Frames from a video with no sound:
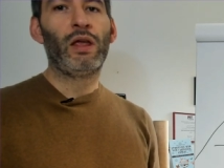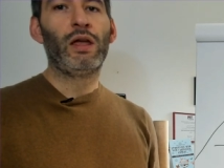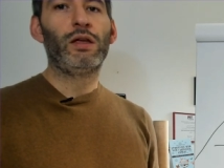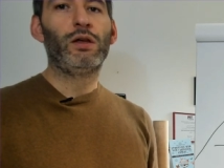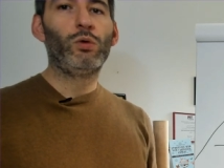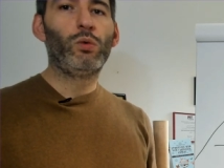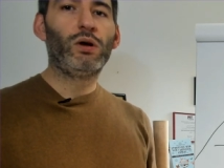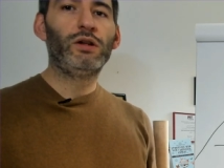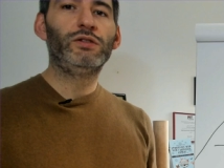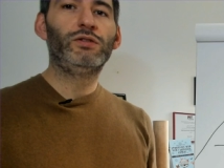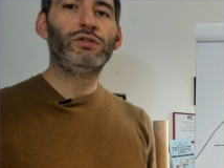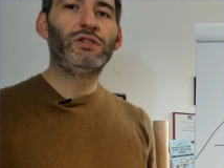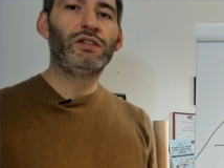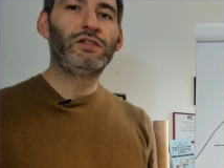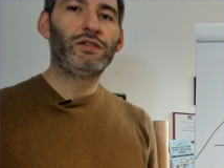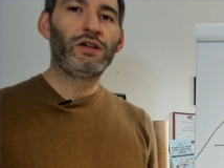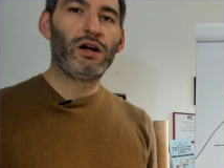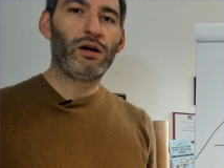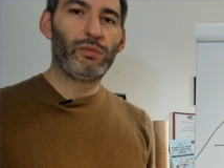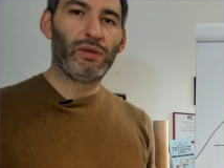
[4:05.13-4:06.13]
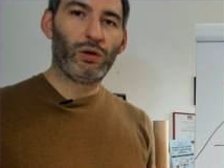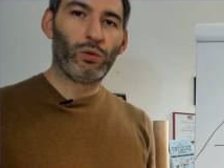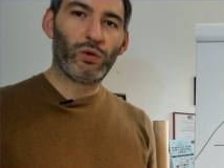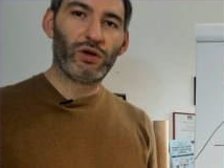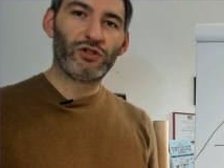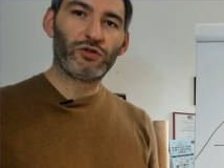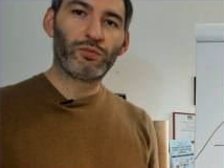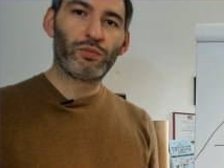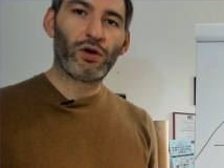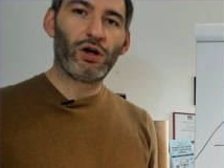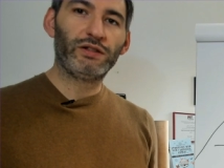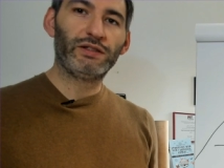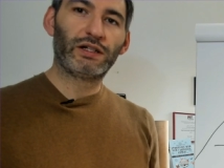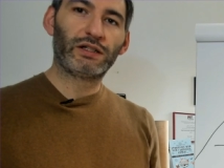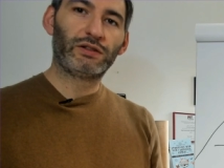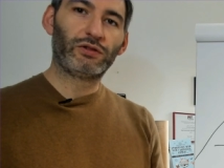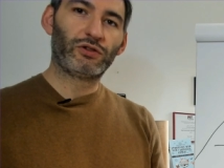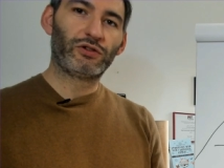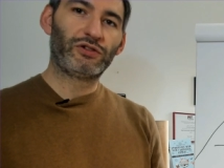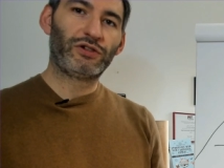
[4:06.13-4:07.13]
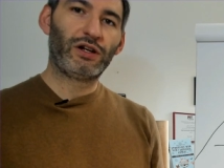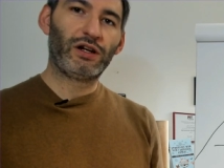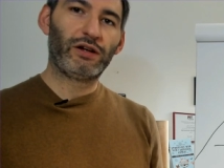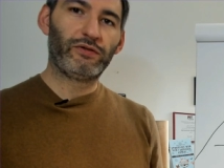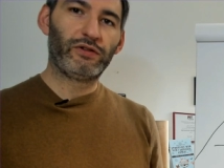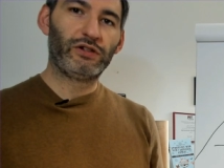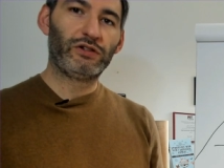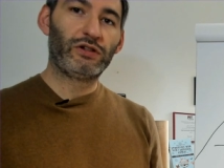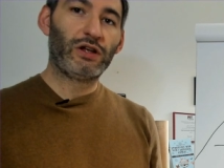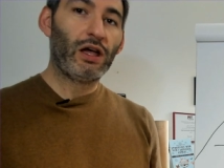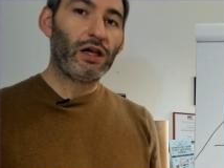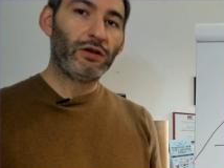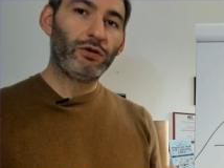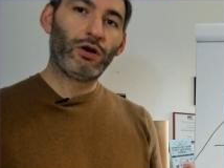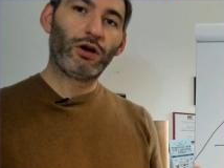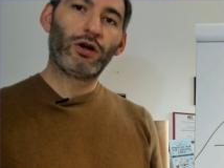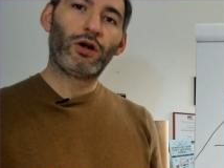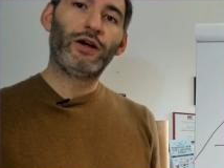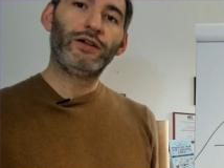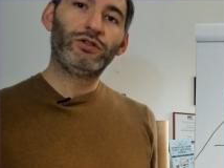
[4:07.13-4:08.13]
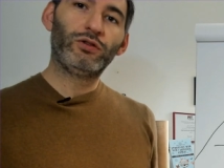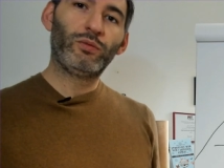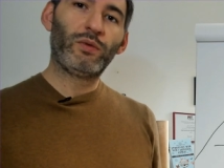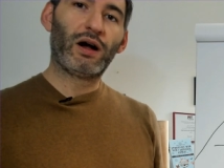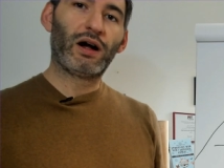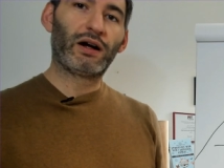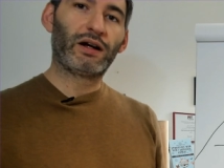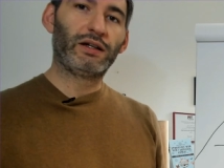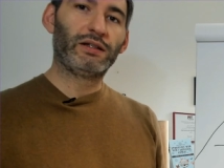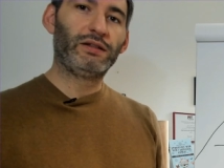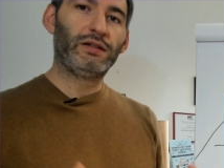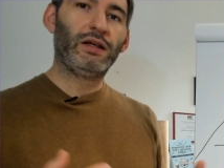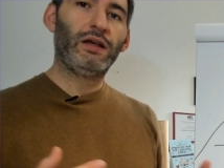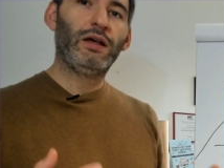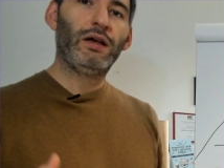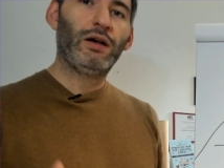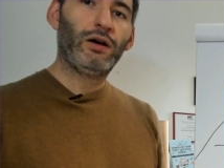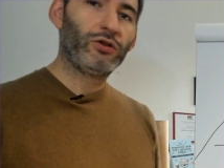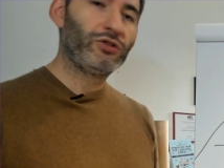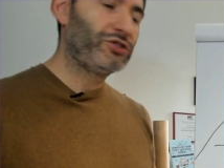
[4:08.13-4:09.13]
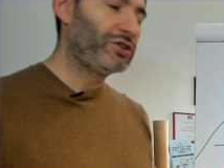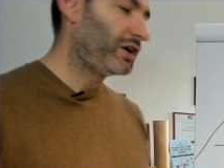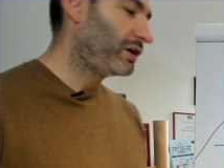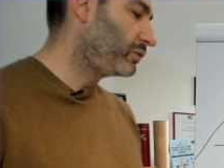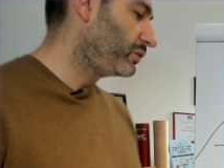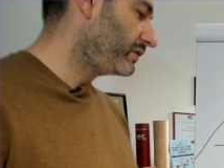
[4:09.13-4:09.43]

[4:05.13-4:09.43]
You want to determine which product or service you are going to market or share with the